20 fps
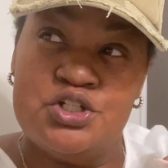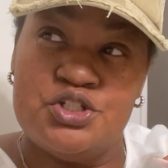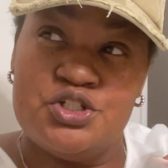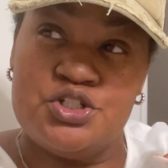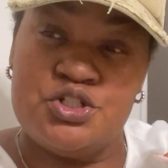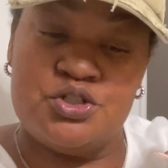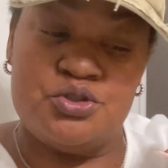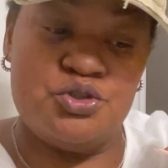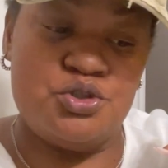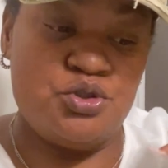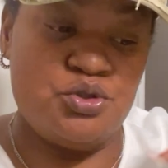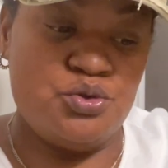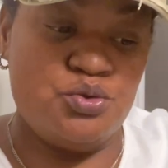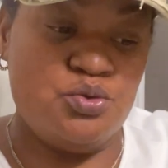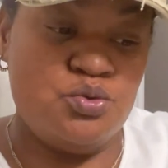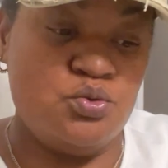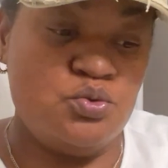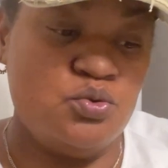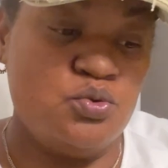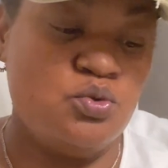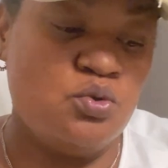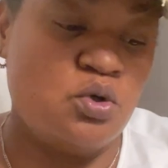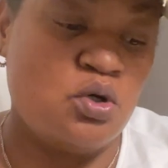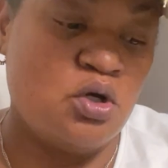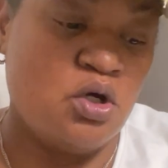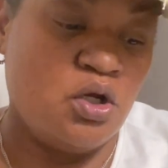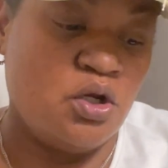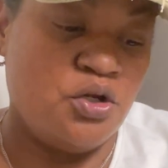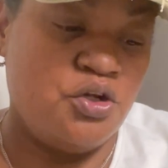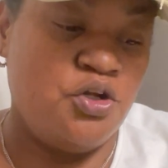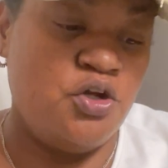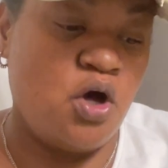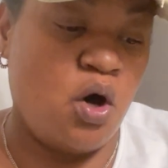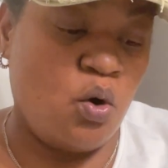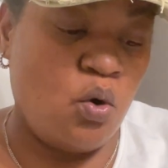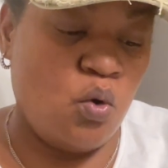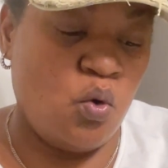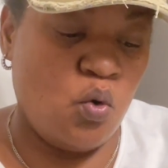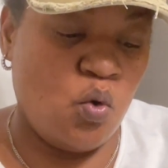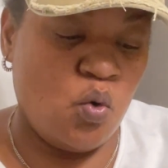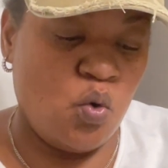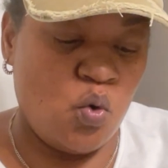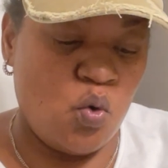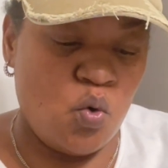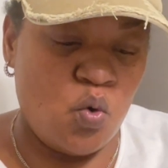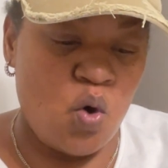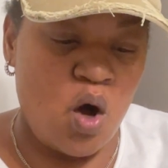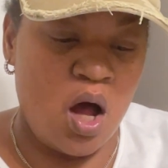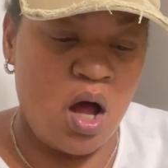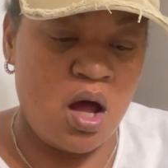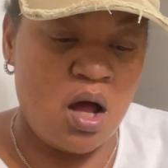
to you no